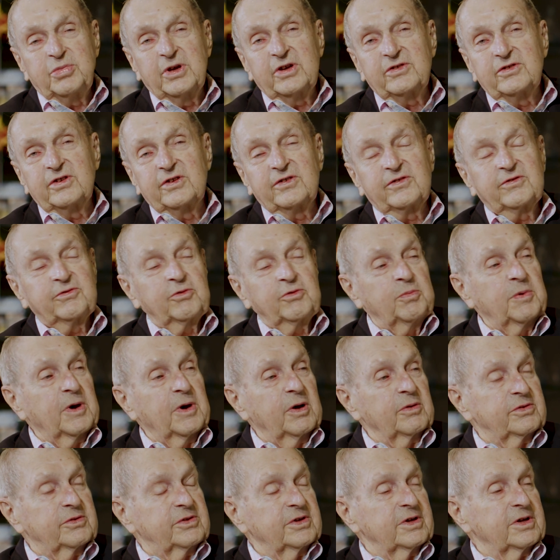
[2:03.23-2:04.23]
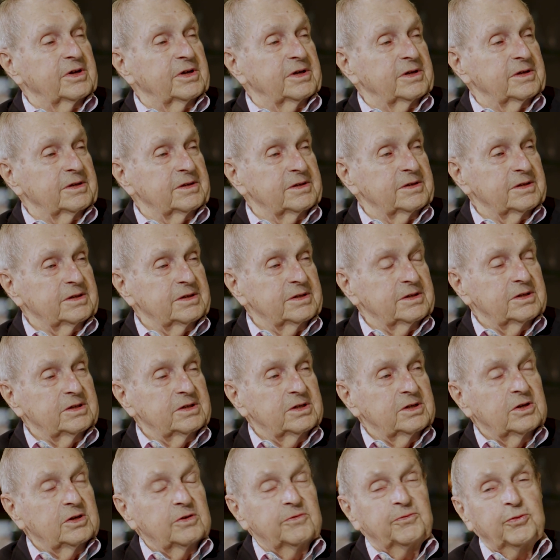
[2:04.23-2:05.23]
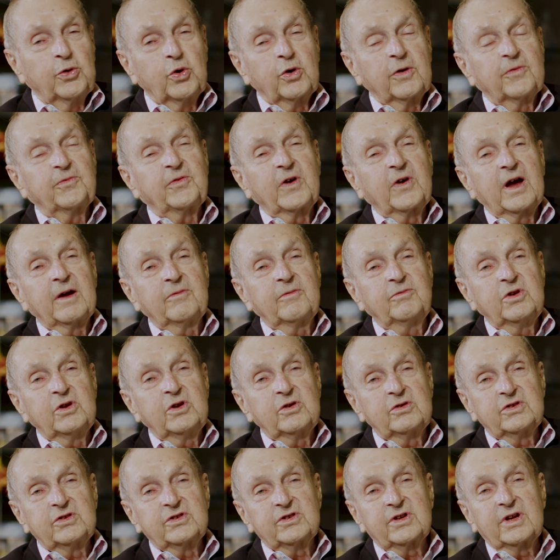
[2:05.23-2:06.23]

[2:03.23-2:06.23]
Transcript: business for about 4 or 5 years,